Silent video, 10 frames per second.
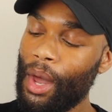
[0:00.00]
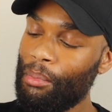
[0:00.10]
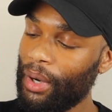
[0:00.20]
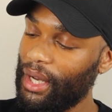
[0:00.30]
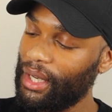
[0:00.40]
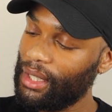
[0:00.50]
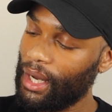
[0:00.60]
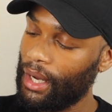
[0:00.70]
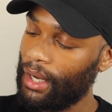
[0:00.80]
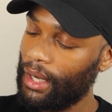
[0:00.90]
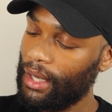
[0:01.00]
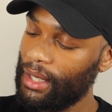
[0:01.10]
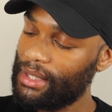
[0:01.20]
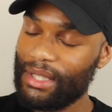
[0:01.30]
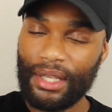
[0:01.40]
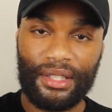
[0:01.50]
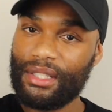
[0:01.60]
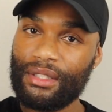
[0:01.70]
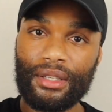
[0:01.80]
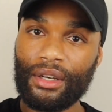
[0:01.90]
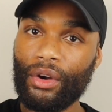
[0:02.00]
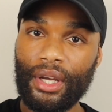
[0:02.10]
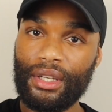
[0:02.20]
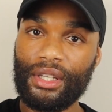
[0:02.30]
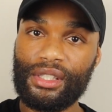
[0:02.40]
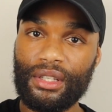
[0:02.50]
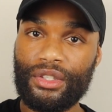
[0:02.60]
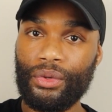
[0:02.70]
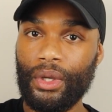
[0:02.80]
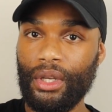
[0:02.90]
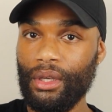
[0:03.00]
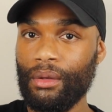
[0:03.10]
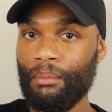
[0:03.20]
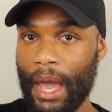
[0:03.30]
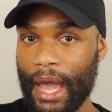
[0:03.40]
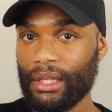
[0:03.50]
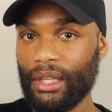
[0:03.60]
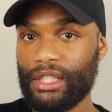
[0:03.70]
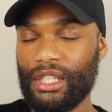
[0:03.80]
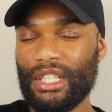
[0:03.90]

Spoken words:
But this is a great addition to any bag collection,